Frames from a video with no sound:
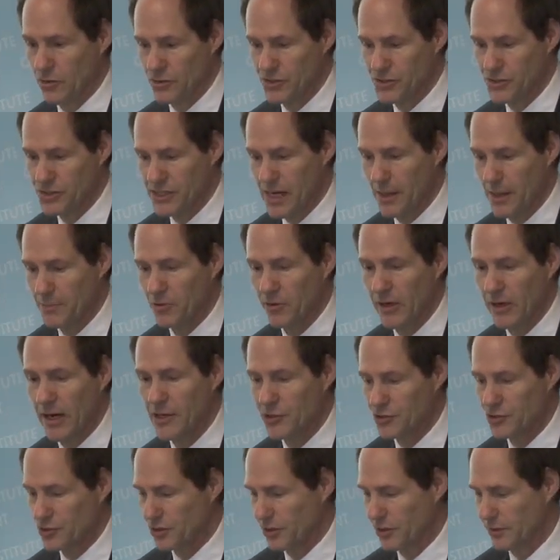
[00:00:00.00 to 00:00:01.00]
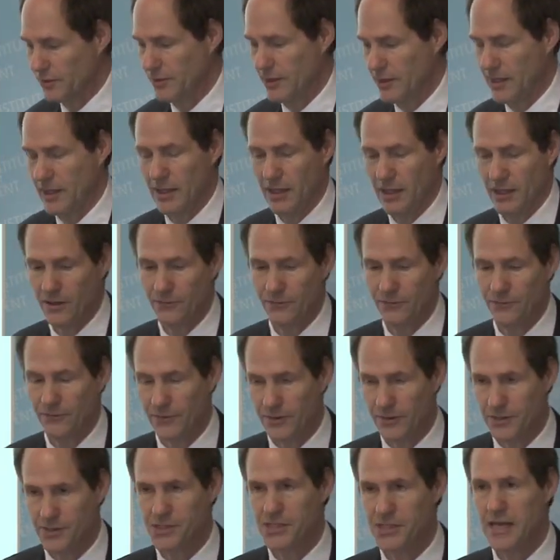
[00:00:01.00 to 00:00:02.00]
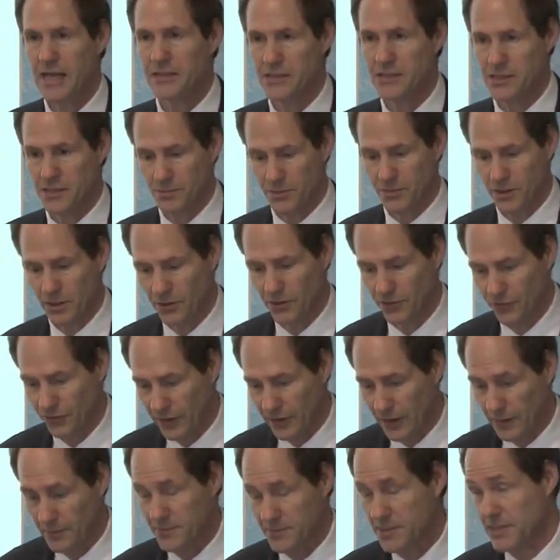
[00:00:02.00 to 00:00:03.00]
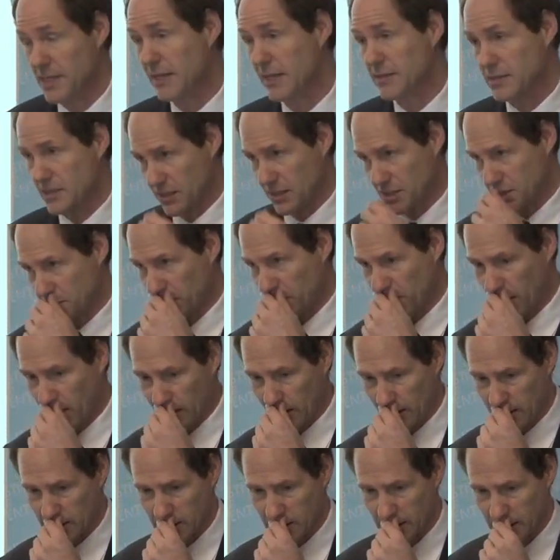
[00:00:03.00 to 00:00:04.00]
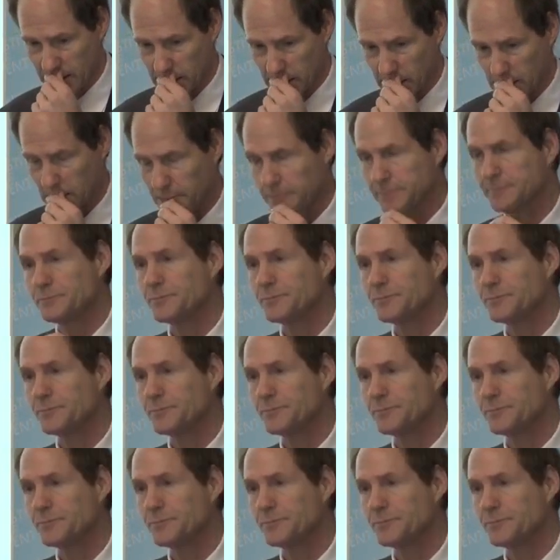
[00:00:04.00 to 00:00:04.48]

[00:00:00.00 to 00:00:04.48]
separation of sensible from senseless policies,